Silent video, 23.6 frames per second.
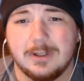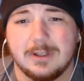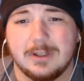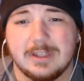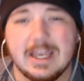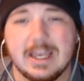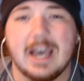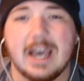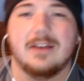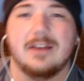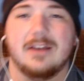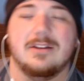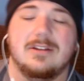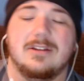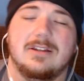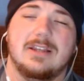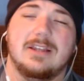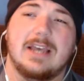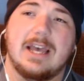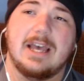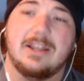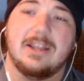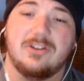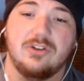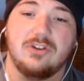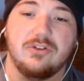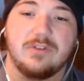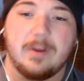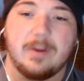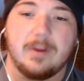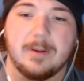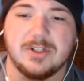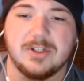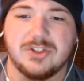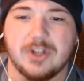Yeah, use
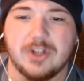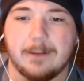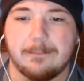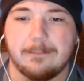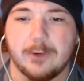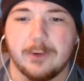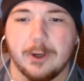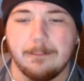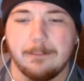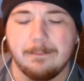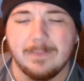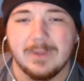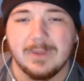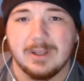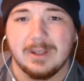him as jump rope,